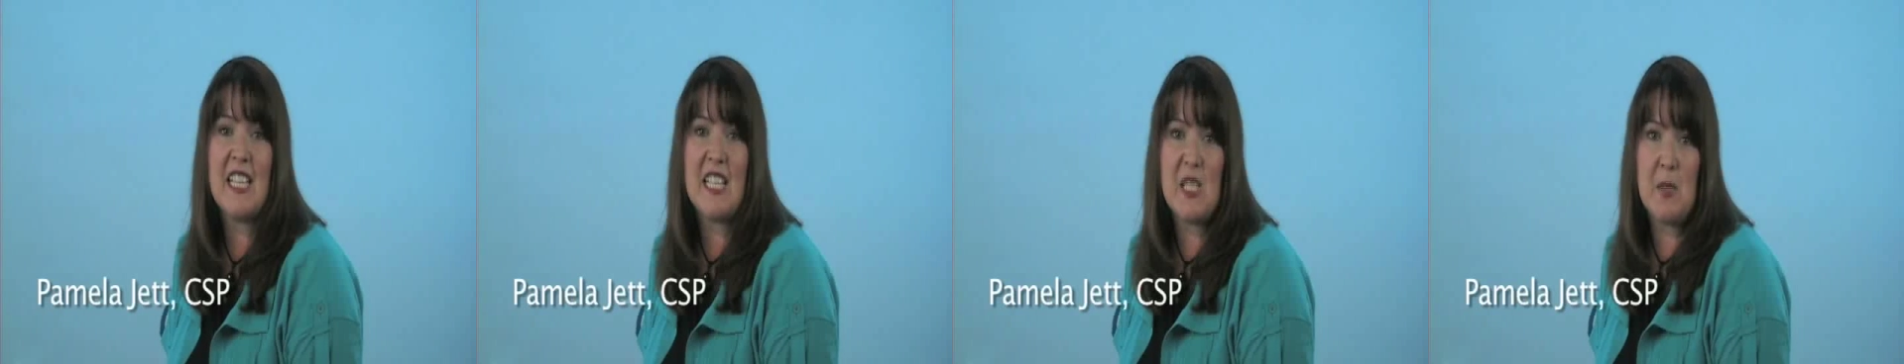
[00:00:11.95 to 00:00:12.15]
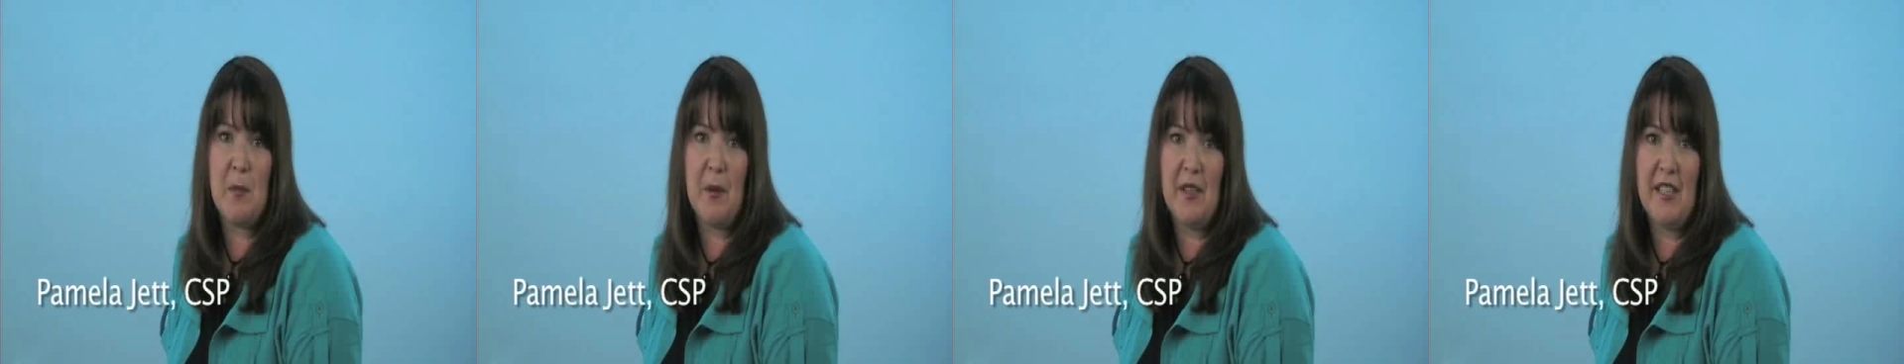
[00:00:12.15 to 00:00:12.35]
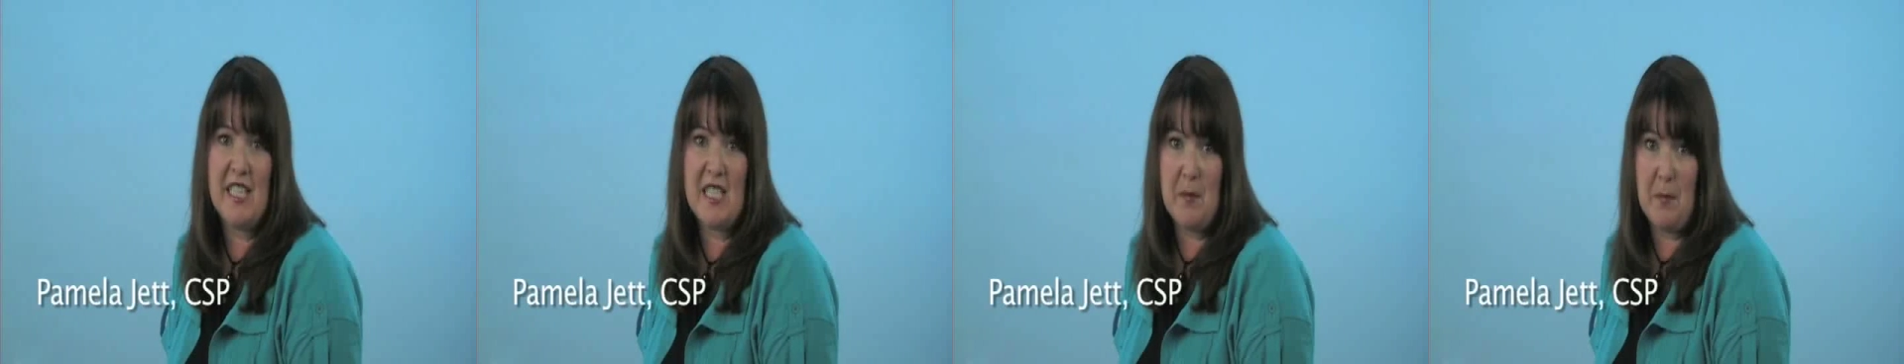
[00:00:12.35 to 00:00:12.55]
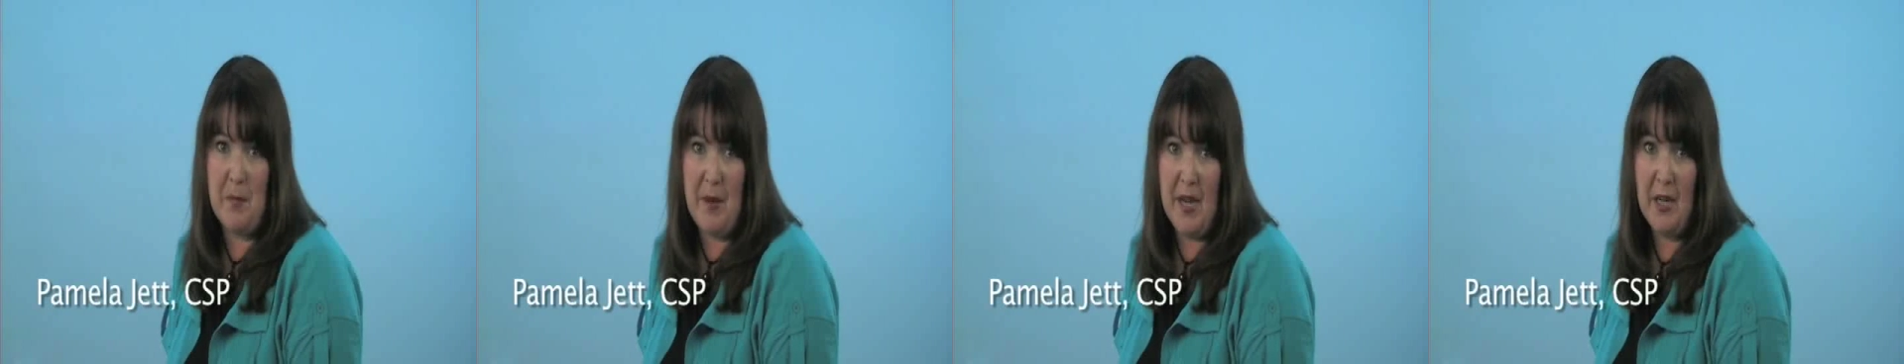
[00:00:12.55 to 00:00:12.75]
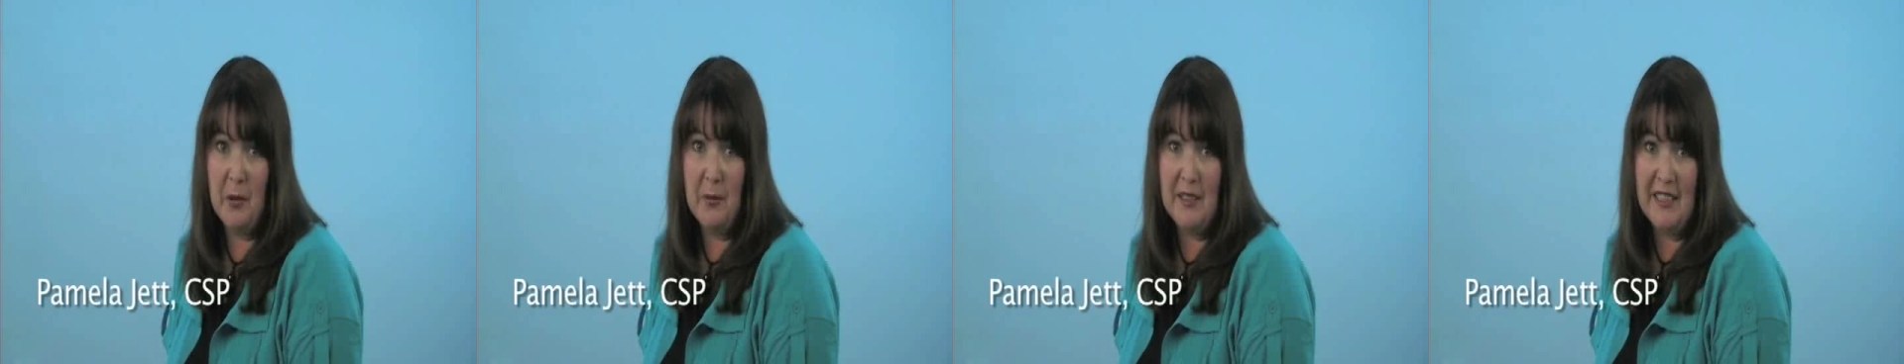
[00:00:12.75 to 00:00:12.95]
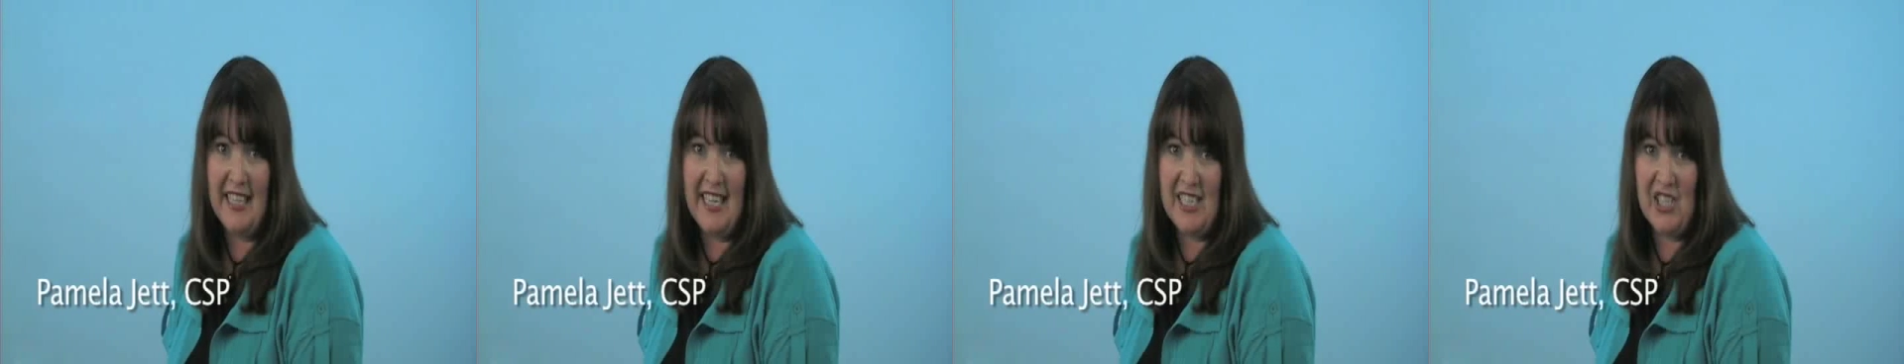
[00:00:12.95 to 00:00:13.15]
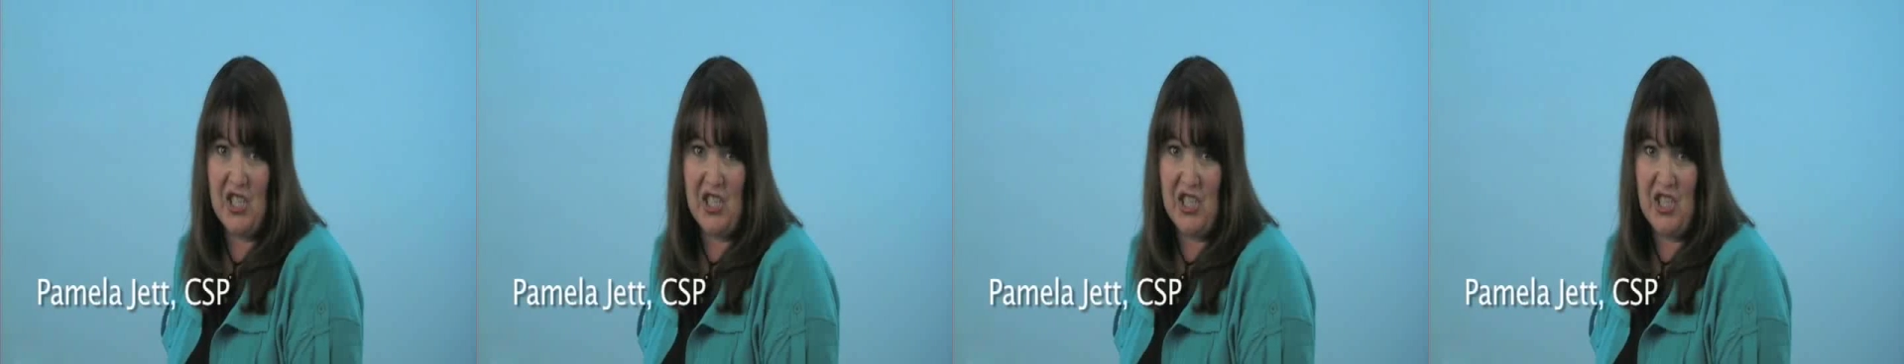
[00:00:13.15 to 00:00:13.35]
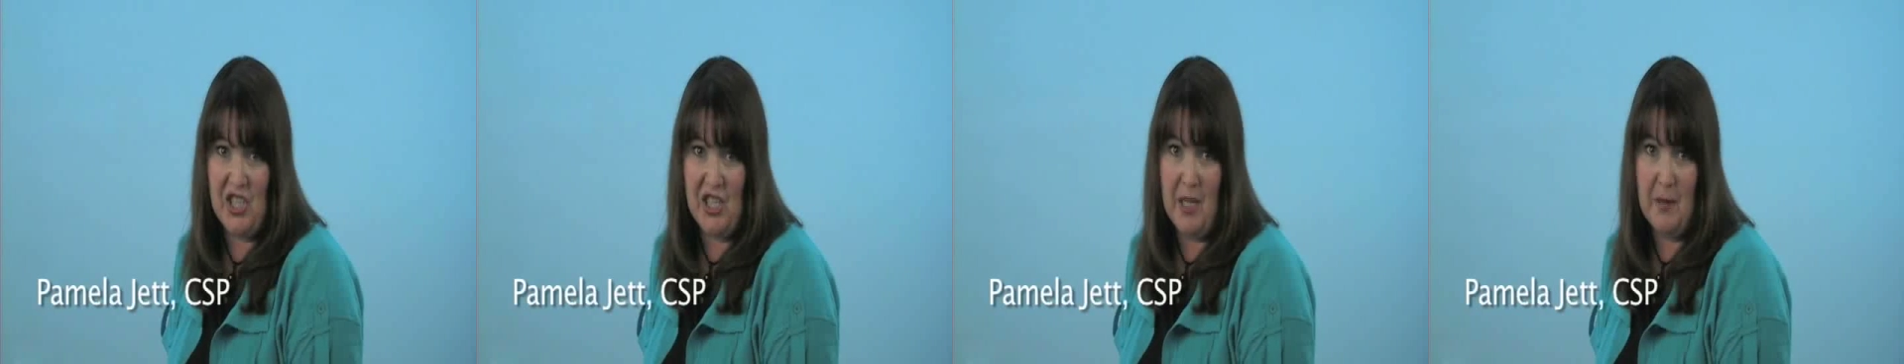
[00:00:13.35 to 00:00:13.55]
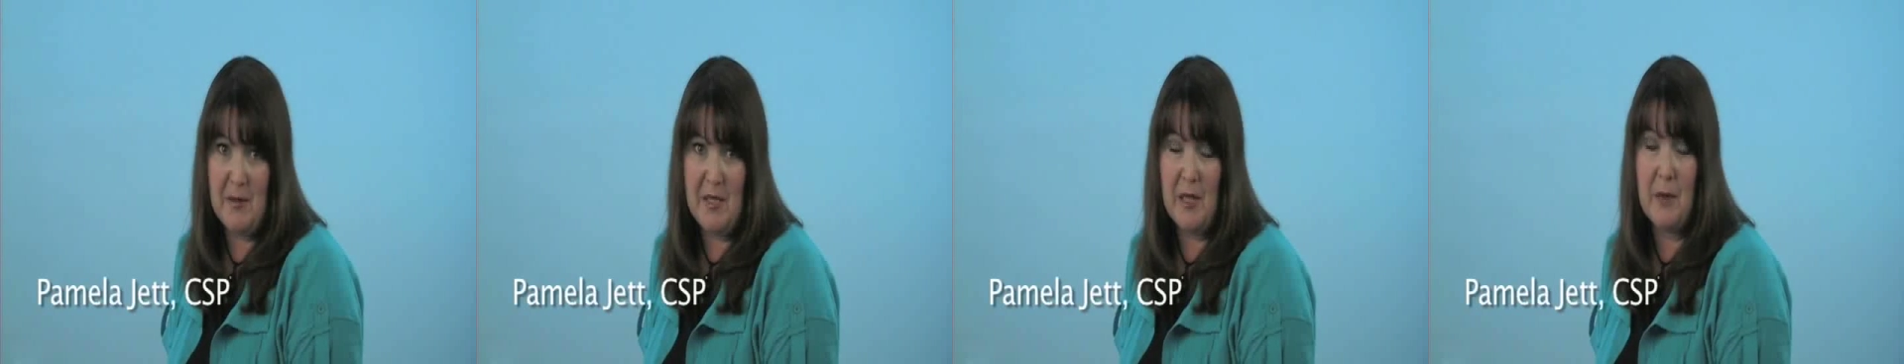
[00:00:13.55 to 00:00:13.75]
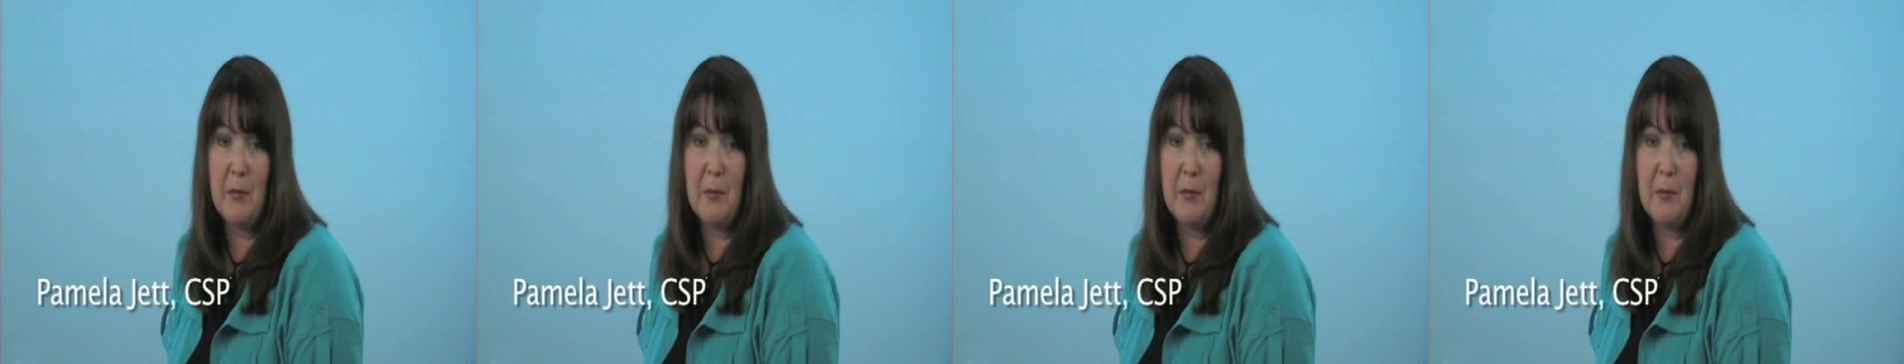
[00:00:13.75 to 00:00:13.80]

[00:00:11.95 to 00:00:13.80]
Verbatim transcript: experience better relationships,